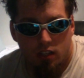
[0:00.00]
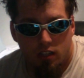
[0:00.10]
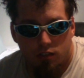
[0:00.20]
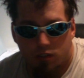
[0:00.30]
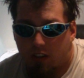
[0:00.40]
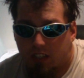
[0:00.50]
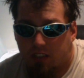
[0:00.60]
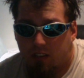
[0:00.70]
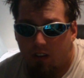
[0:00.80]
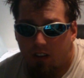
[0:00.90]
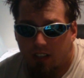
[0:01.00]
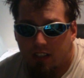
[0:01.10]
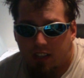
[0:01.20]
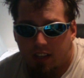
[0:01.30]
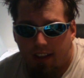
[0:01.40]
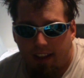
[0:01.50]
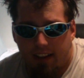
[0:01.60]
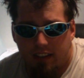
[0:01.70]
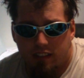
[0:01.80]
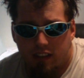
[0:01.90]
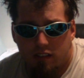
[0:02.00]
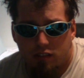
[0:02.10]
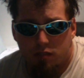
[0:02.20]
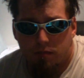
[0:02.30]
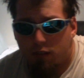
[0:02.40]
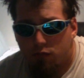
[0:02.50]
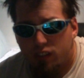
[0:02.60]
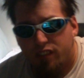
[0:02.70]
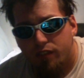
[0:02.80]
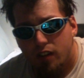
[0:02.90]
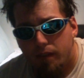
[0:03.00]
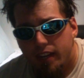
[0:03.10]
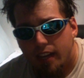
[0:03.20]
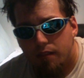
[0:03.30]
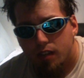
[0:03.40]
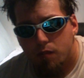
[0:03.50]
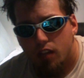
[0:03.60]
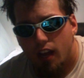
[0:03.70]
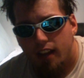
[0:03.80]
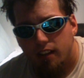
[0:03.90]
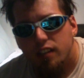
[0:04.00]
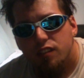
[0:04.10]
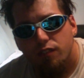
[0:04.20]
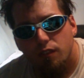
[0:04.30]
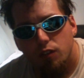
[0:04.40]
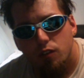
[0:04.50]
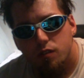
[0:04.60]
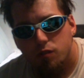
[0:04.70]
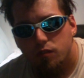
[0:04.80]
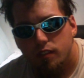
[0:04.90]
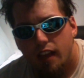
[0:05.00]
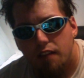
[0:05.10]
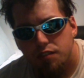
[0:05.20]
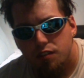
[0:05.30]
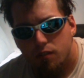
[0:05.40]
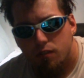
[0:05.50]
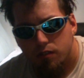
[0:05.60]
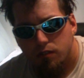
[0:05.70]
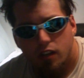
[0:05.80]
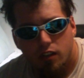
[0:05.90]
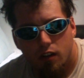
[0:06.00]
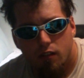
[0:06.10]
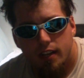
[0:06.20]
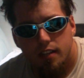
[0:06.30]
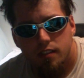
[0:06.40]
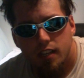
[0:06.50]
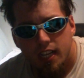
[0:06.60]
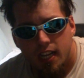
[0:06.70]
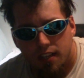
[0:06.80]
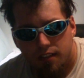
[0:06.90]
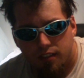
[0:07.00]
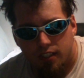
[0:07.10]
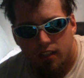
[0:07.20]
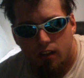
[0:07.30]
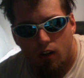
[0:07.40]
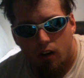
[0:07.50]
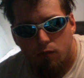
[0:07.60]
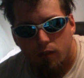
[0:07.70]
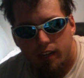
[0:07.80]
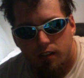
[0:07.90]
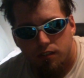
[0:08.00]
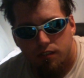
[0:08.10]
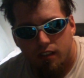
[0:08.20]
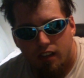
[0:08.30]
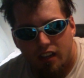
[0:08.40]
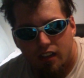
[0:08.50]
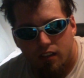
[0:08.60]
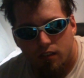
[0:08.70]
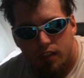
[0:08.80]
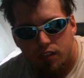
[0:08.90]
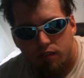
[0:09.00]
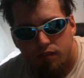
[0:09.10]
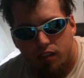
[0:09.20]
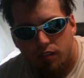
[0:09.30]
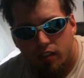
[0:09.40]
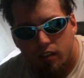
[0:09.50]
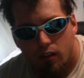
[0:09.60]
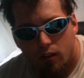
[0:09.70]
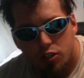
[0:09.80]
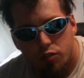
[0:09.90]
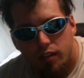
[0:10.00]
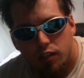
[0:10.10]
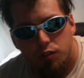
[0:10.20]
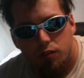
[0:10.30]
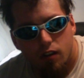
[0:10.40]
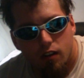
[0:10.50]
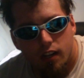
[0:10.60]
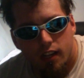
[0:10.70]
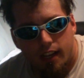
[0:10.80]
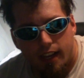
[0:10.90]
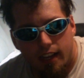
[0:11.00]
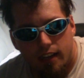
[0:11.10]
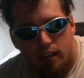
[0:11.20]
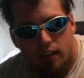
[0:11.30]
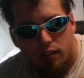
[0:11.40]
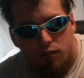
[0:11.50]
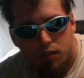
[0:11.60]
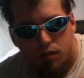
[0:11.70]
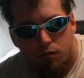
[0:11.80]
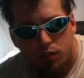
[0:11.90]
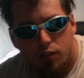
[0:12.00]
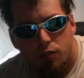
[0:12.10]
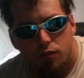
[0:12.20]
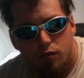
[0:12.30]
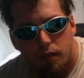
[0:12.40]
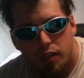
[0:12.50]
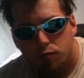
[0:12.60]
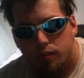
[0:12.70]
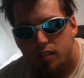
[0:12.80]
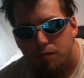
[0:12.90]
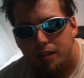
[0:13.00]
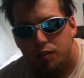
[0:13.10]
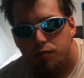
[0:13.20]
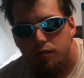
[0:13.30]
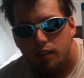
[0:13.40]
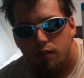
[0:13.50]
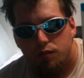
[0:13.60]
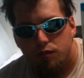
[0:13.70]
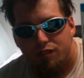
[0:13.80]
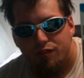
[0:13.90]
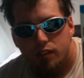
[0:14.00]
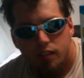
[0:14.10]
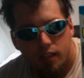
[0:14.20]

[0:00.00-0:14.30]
Donkey Kong, and just made really fun minigames. A couple of highlights from those were the F-Zero slot car race, the on-rails Legend of Zelda archery shooter, and there was this really cool Metroid space shooter that was really fun.